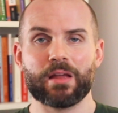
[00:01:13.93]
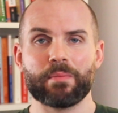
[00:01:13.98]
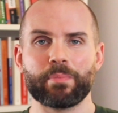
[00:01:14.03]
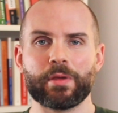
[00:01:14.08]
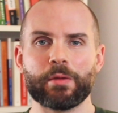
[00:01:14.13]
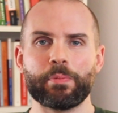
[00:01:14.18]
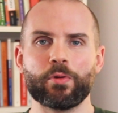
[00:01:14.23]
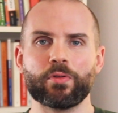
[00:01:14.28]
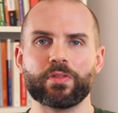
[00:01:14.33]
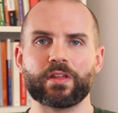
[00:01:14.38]

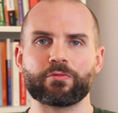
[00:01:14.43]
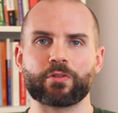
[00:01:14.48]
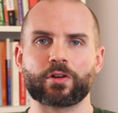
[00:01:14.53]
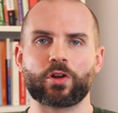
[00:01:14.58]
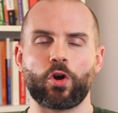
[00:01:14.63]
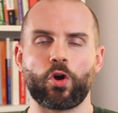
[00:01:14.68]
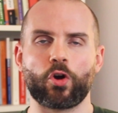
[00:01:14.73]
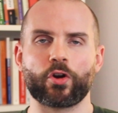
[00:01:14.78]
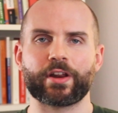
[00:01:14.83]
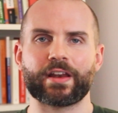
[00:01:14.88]
People that
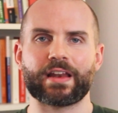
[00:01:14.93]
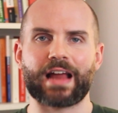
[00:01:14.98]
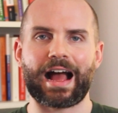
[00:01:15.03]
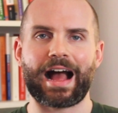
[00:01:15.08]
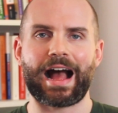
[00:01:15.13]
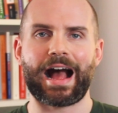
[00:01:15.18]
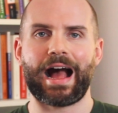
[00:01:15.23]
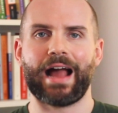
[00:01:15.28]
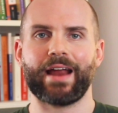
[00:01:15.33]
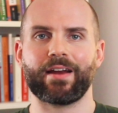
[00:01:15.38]
recorded a
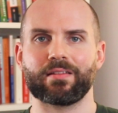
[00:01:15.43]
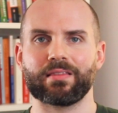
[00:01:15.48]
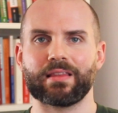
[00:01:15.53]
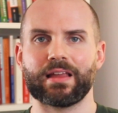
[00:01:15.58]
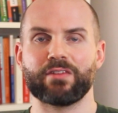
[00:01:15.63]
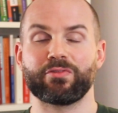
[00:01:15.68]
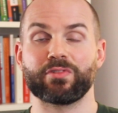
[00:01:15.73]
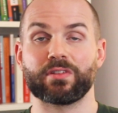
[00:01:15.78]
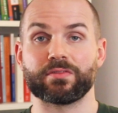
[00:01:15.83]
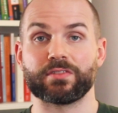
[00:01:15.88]
higher
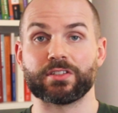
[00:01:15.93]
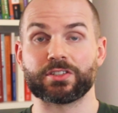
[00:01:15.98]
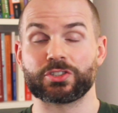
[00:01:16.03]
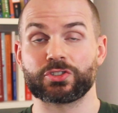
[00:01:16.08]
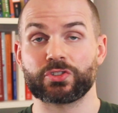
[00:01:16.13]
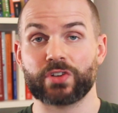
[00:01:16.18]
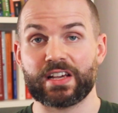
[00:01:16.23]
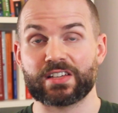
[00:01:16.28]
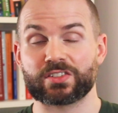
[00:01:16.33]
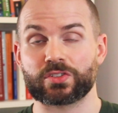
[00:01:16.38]
level of
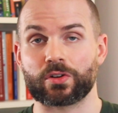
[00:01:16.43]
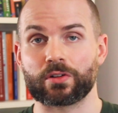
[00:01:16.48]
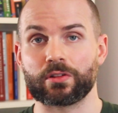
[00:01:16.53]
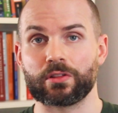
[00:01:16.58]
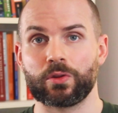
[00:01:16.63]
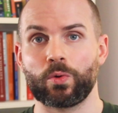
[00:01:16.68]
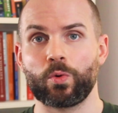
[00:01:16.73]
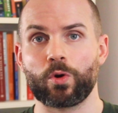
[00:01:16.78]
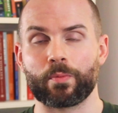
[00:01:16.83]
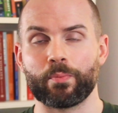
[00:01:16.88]
distress or
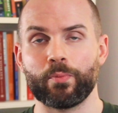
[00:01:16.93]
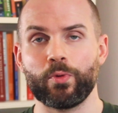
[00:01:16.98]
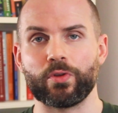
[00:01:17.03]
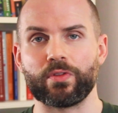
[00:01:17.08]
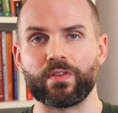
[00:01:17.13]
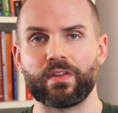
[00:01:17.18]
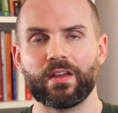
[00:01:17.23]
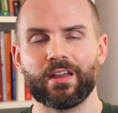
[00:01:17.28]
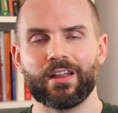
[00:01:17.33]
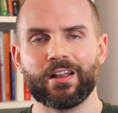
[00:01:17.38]
lower
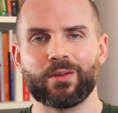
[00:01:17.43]
mood